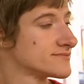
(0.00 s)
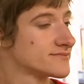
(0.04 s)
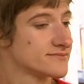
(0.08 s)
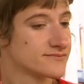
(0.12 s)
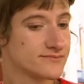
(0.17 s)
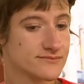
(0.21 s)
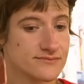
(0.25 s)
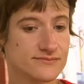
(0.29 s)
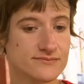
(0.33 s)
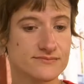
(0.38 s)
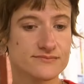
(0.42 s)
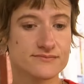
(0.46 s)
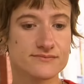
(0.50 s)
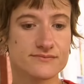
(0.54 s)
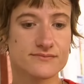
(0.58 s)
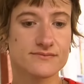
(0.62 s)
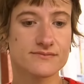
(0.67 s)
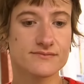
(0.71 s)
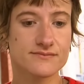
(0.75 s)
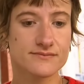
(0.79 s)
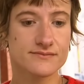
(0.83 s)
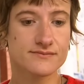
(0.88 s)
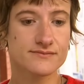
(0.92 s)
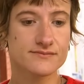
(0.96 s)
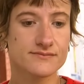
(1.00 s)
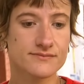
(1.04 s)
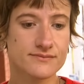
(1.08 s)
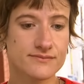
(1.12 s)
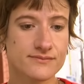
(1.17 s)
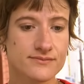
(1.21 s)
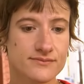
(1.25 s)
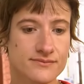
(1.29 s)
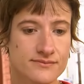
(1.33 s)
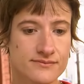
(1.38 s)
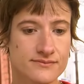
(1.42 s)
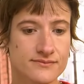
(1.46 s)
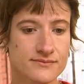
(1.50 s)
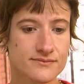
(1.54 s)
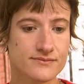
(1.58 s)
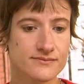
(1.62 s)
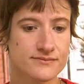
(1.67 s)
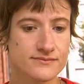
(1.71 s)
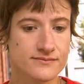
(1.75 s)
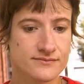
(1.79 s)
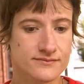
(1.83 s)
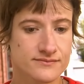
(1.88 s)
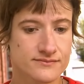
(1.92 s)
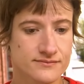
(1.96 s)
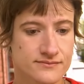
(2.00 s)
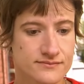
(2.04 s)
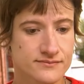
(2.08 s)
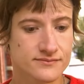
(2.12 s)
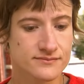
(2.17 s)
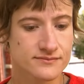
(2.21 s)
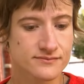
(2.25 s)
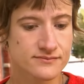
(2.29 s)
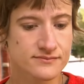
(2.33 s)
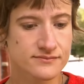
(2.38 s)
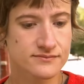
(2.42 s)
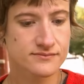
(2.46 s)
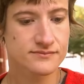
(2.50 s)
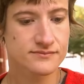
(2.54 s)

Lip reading: But one day he was walking to school